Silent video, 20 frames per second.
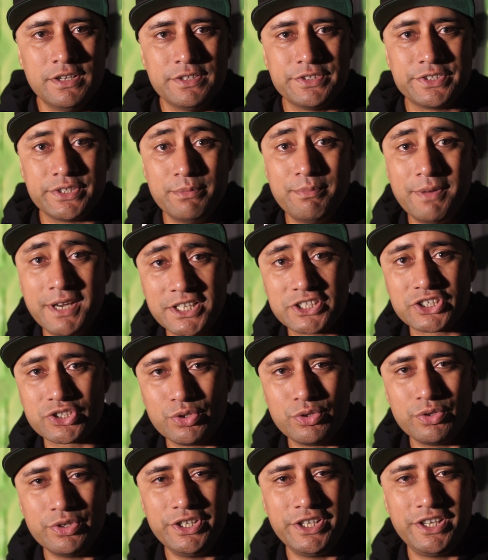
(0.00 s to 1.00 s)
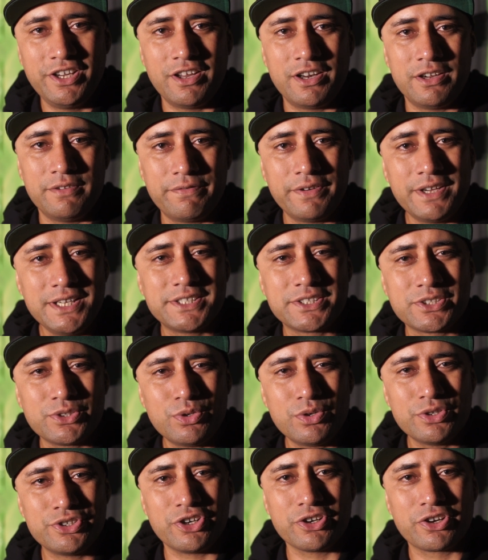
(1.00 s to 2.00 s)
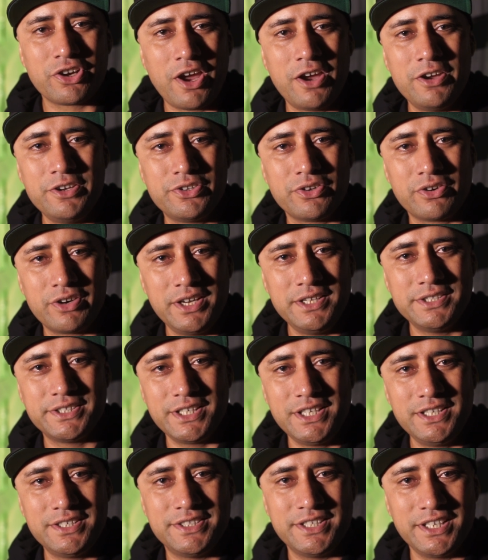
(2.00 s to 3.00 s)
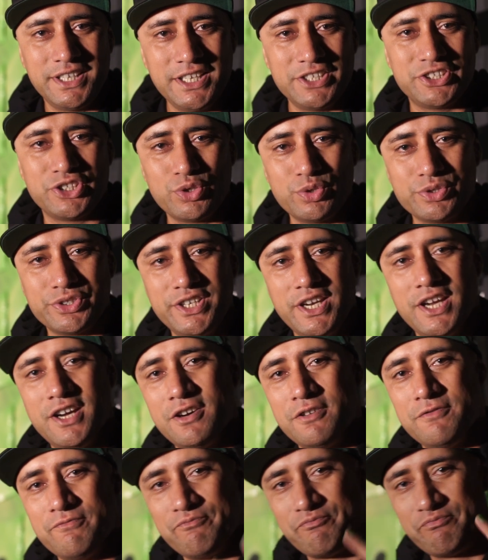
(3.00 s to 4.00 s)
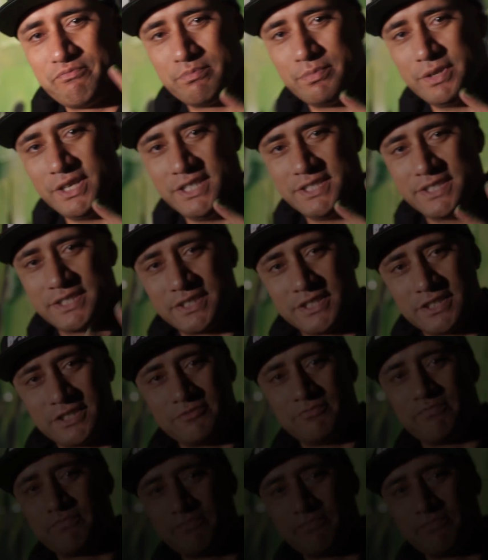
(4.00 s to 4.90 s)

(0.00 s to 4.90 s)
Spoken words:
So make sure you go to vstore.co.nz to get yours now. Peace.